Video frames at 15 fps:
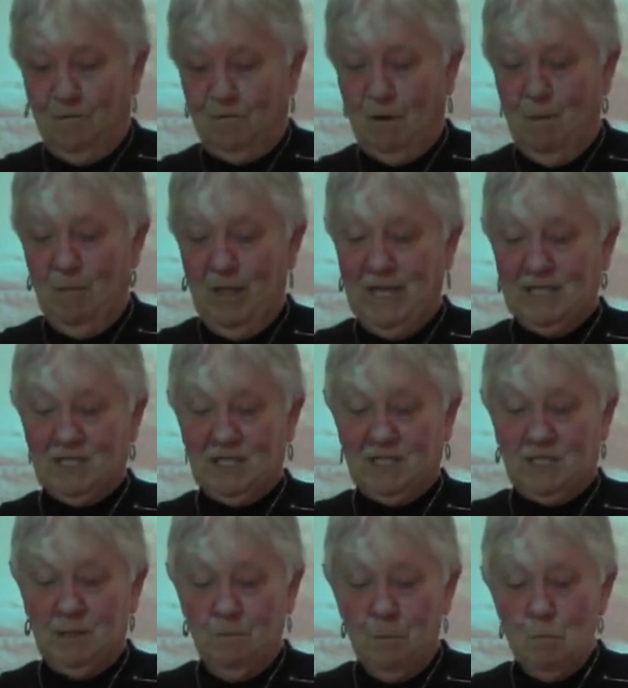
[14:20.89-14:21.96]
from
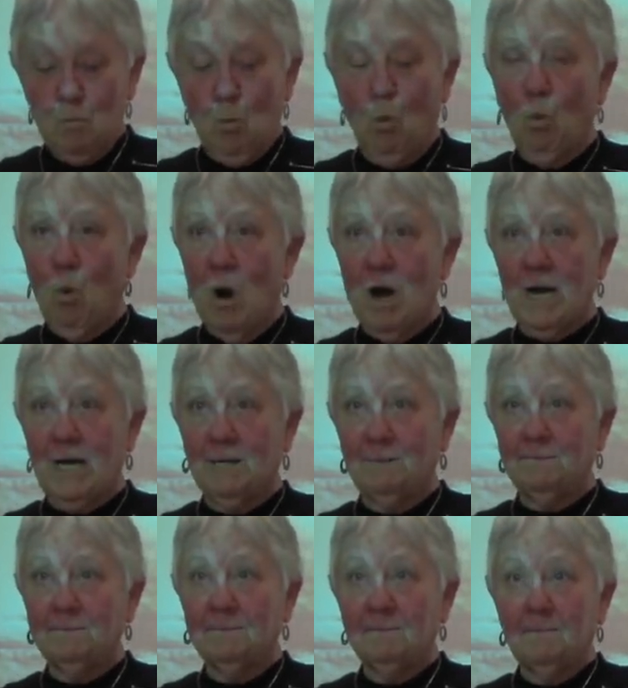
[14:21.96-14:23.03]
this.
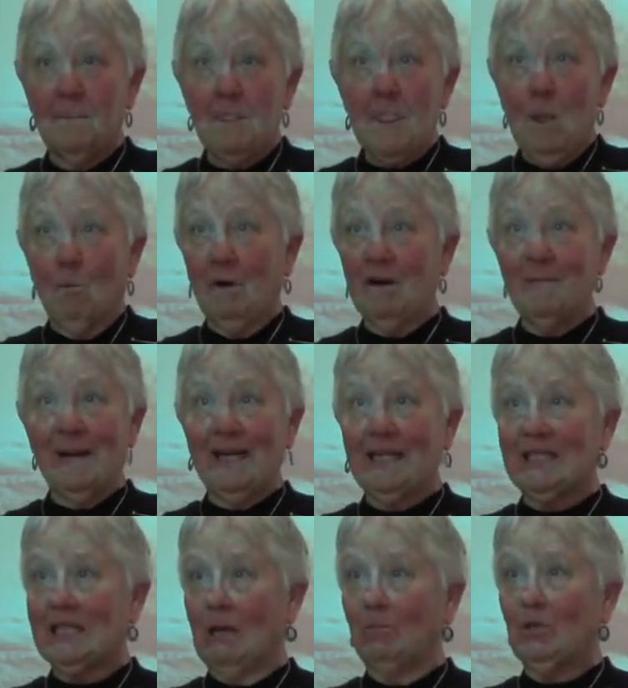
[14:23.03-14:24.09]
One, one of my
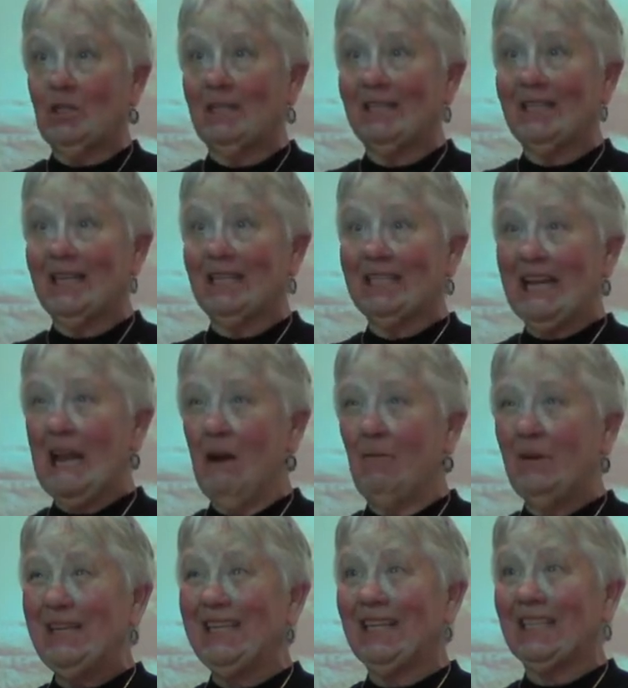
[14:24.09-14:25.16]
assumptions is
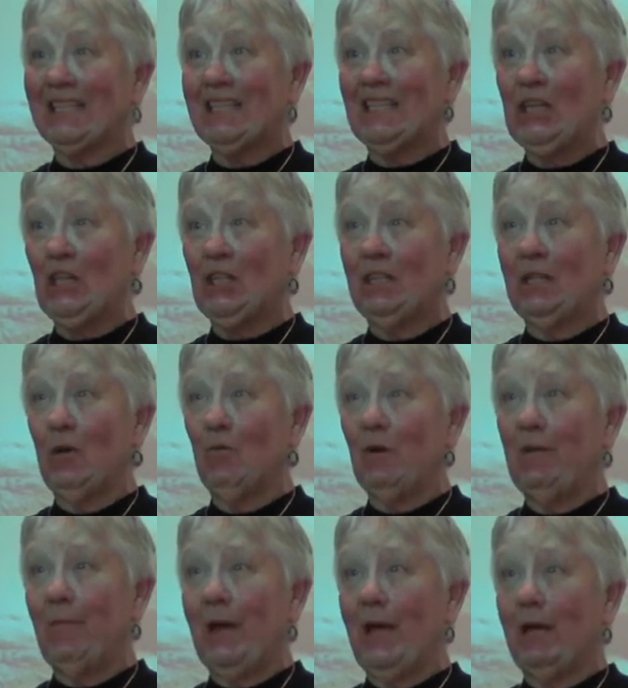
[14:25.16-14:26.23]
every decision that
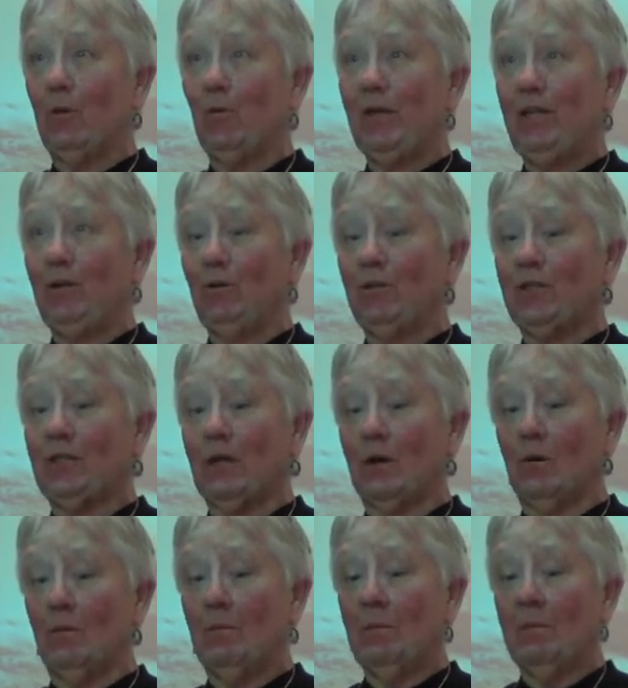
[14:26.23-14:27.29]
we make, we do
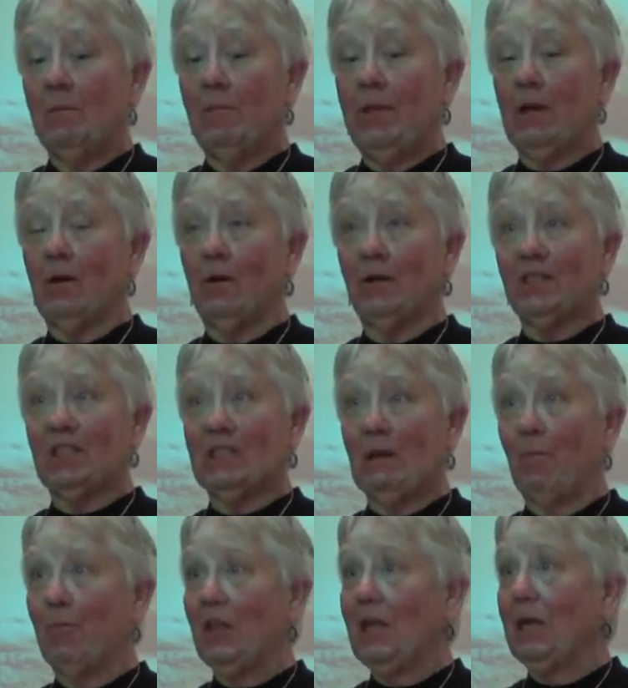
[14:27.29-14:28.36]
so because
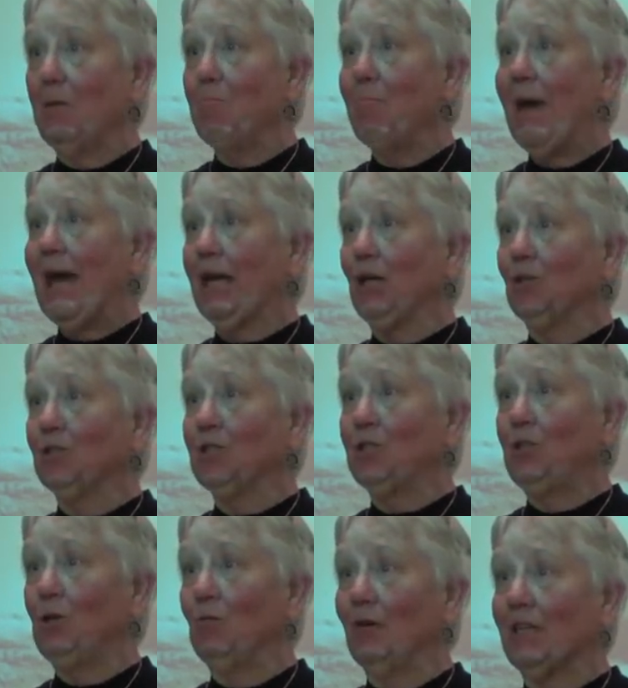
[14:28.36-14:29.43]
something matters
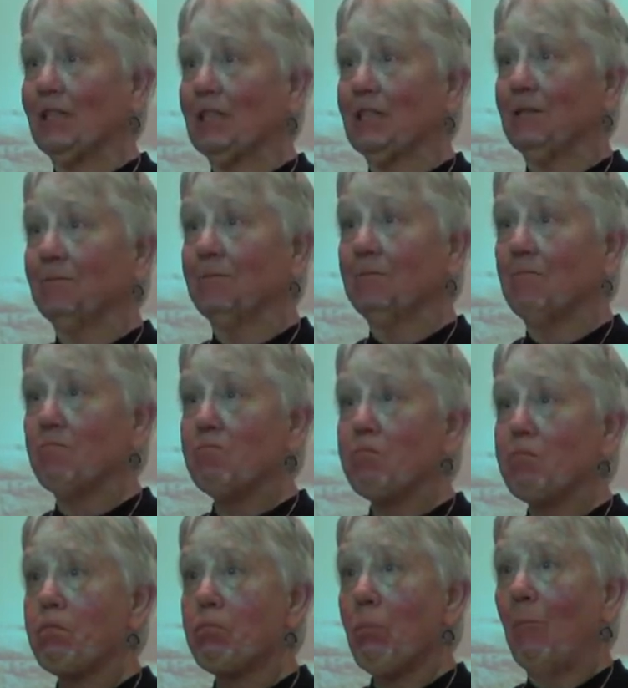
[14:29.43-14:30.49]
to us.
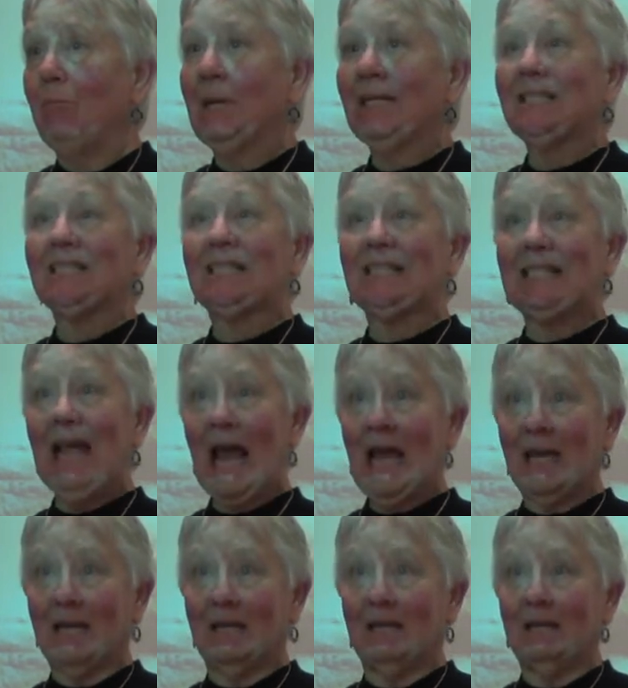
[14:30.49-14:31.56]

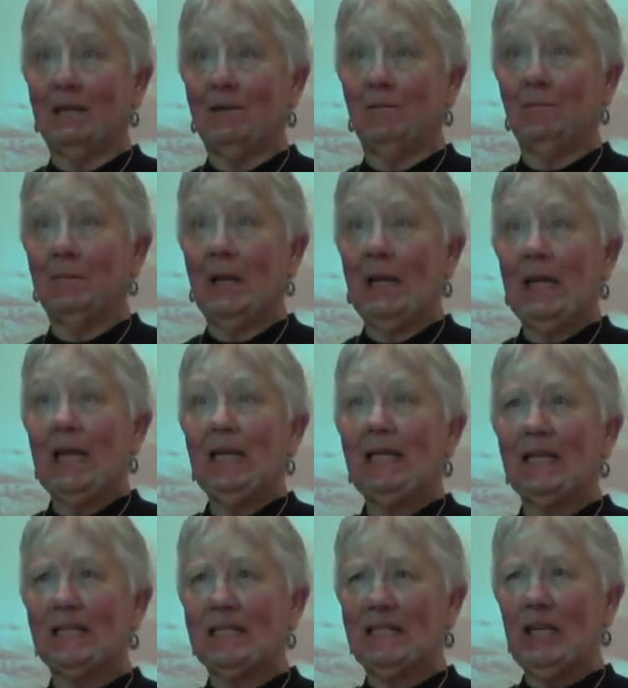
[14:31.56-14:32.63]
Second,
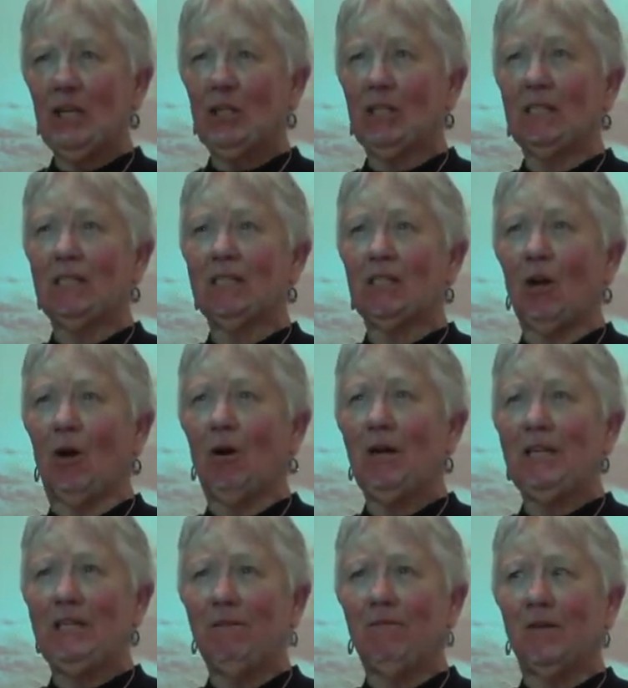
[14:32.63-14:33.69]
decisions
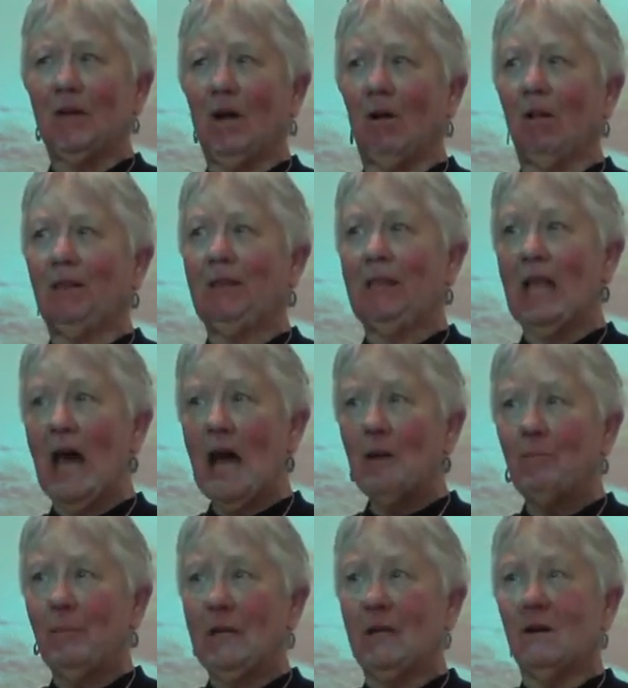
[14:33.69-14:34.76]
are difficult
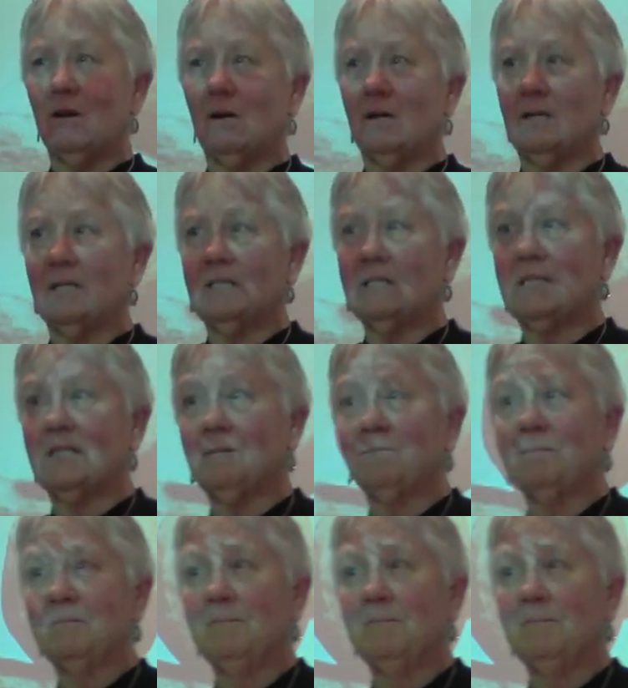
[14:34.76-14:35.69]
not because